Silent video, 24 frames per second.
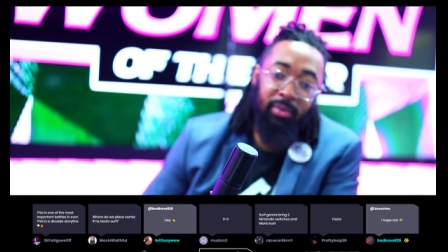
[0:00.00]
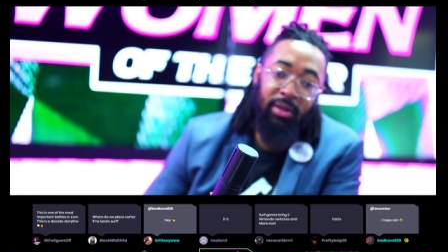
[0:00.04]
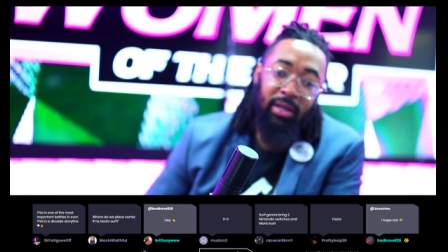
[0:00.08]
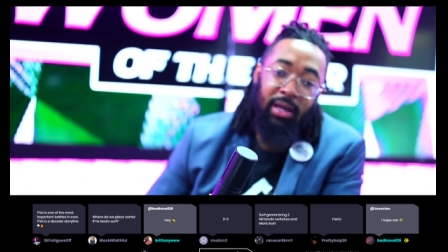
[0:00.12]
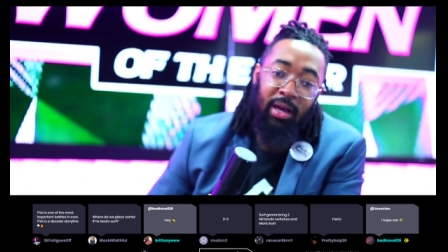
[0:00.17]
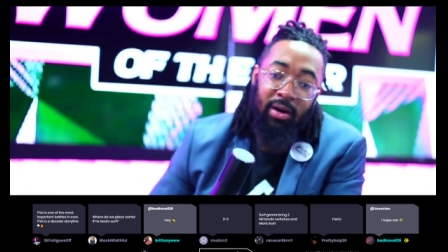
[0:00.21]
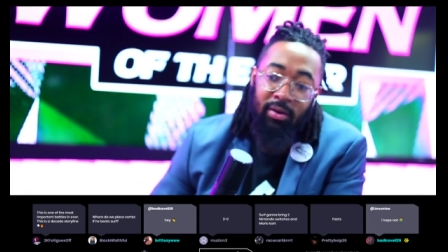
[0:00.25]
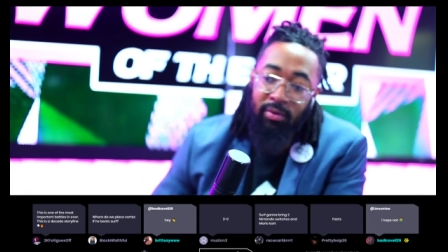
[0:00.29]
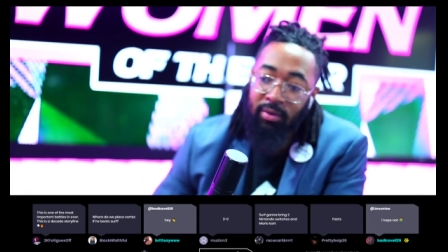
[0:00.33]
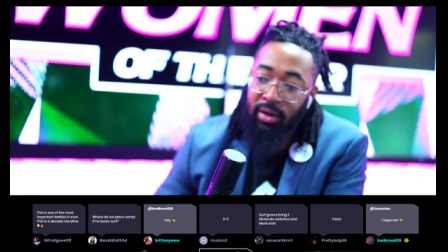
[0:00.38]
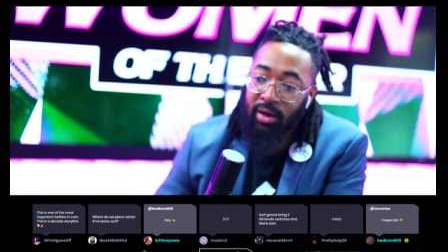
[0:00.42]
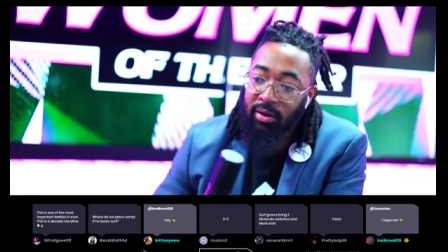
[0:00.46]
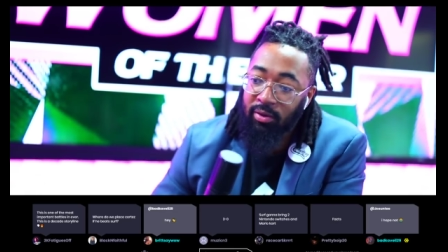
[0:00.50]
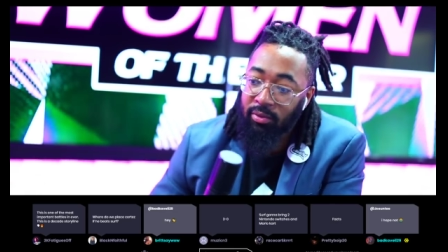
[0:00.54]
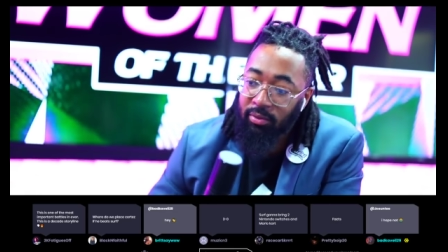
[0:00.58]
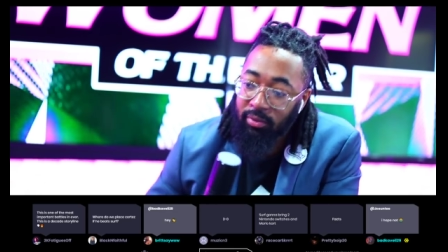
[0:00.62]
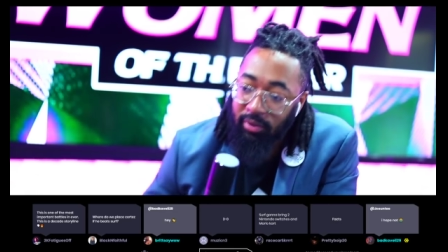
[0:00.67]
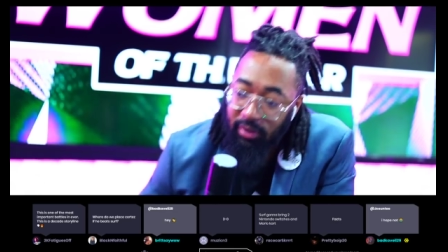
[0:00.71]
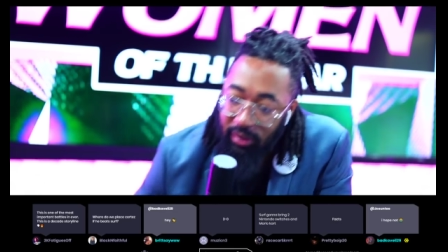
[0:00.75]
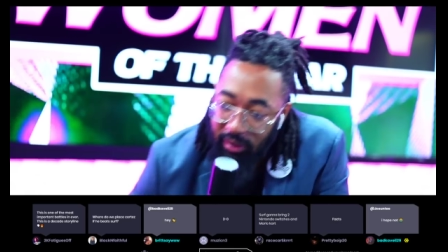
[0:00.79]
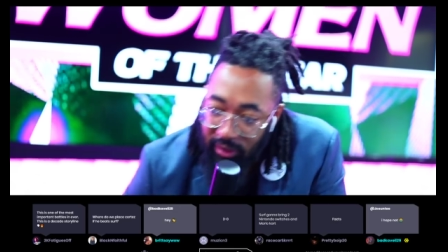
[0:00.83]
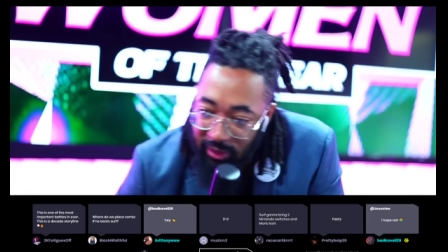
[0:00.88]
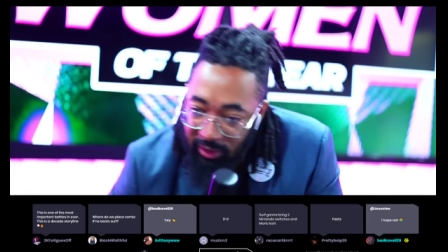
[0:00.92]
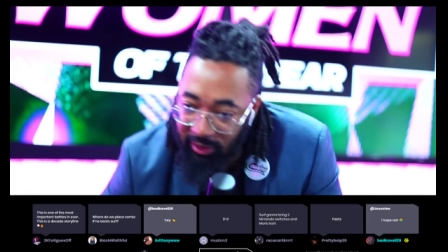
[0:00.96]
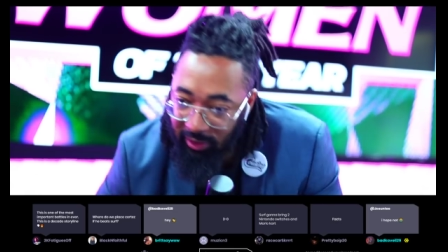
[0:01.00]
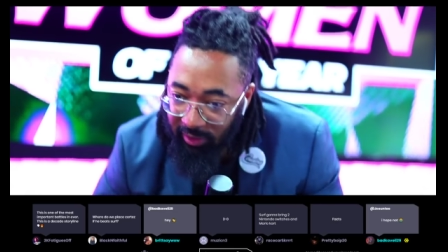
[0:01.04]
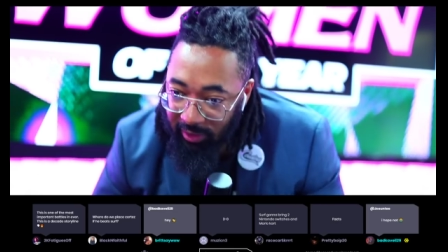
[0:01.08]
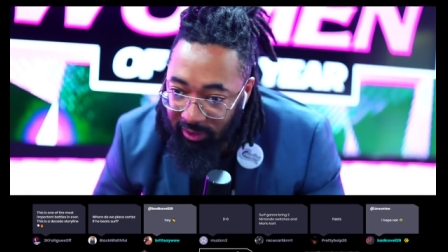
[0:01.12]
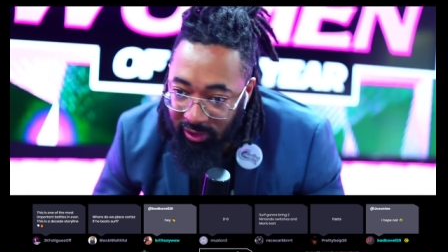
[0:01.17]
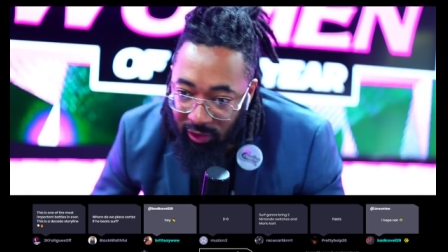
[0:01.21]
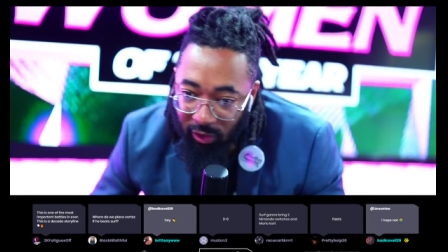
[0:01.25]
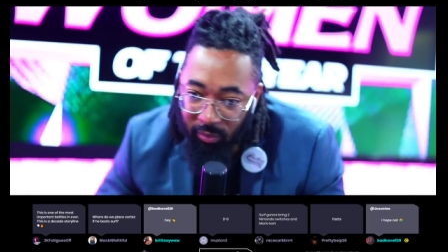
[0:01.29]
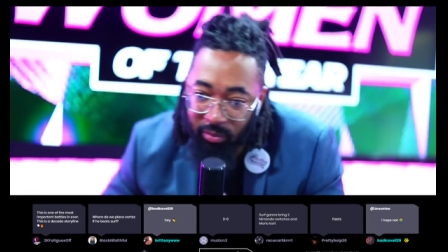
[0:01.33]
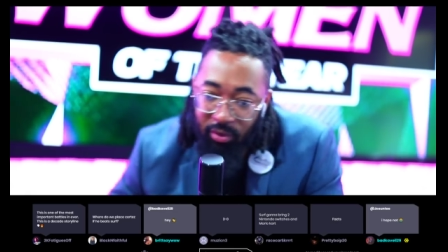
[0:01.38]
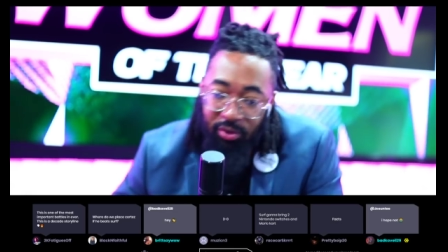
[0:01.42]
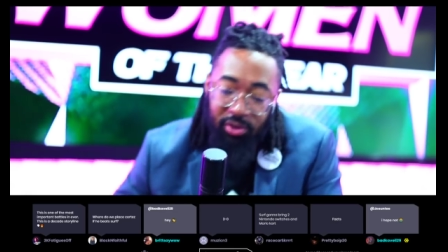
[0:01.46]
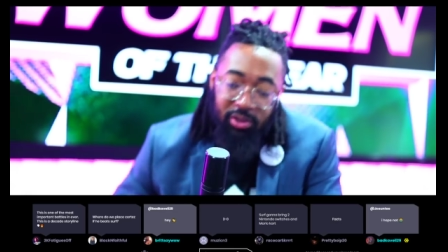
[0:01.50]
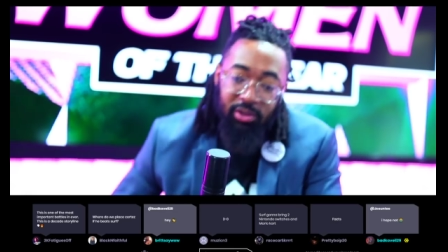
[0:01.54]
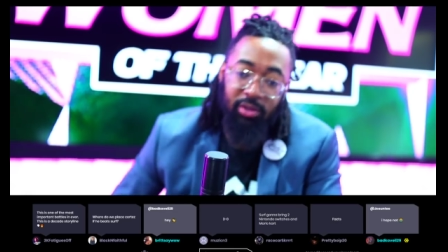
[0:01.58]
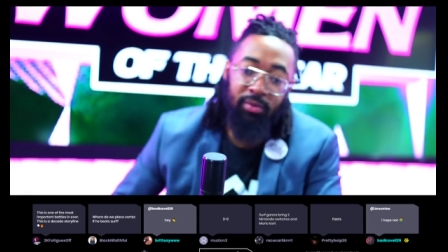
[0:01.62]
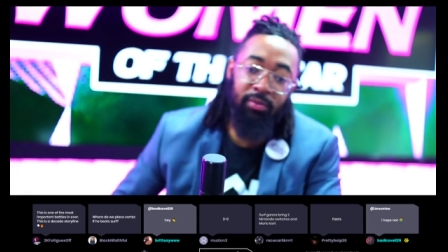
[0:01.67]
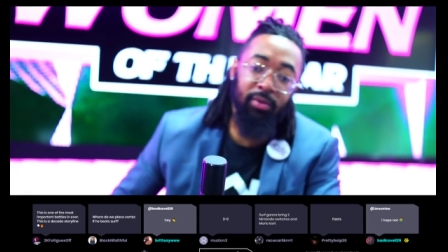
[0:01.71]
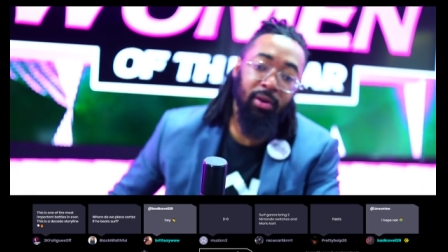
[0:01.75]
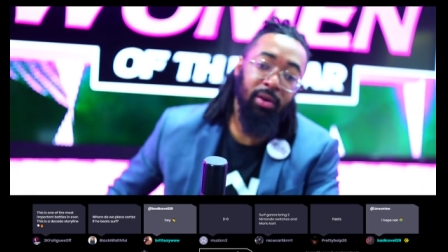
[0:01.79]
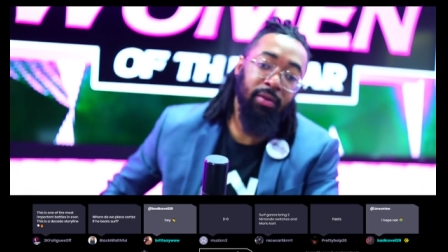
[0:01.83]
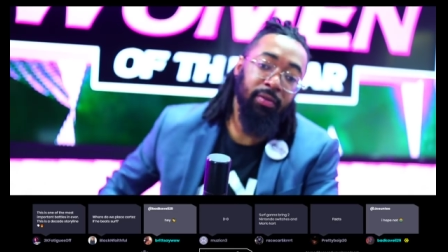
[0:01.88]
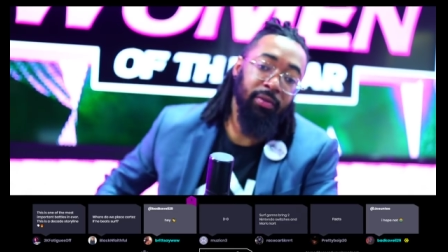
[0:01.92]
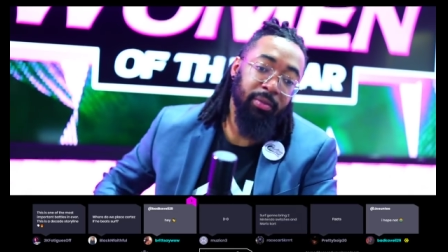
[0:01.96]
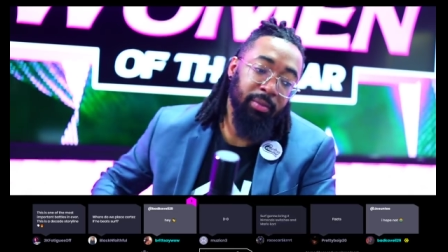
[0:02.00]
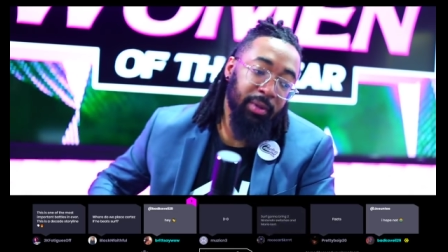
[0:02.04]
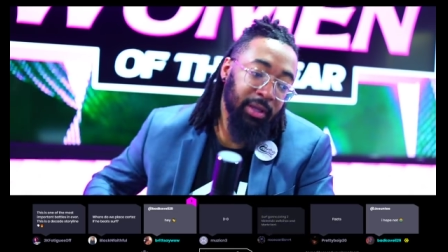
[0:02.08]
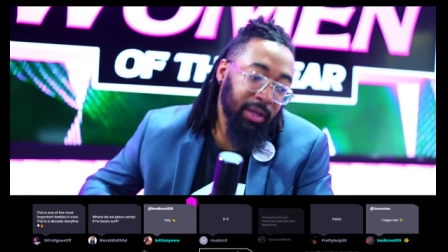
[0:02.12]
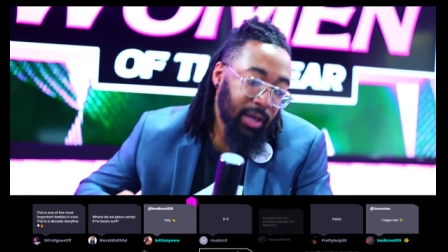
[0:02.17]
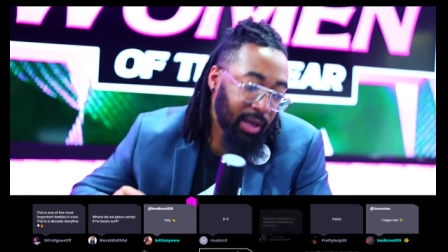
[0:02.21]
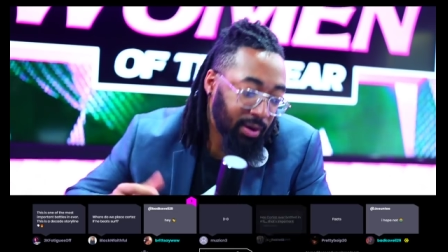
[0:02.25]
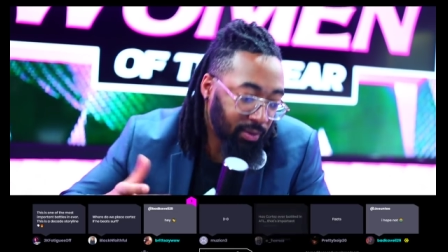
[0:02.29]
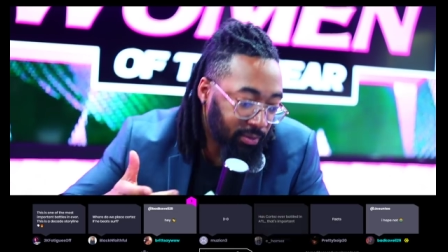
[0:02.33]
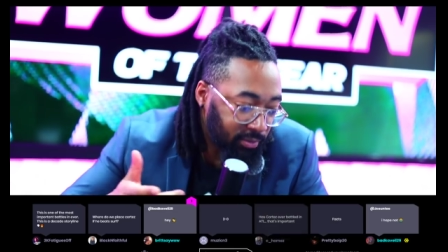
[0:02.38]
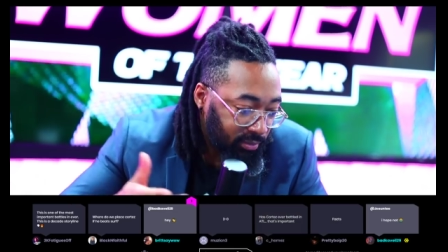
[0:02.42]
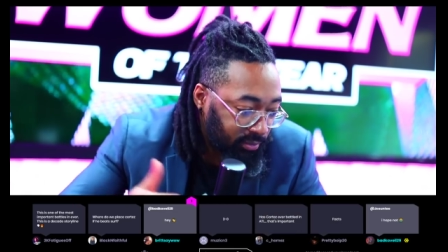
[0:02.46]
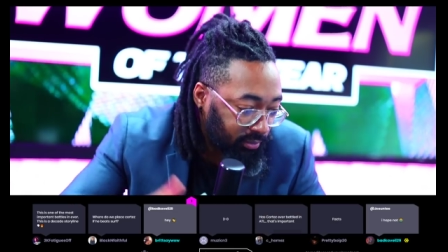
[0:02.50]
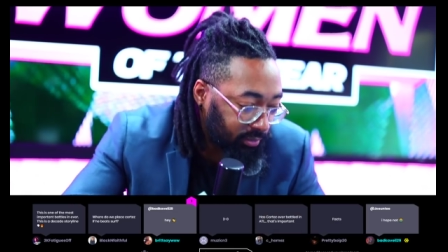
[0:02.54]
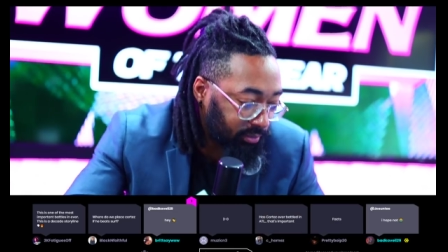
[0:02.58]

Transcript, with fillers: I don't. I don't. There's no emotion involved for me. I don't.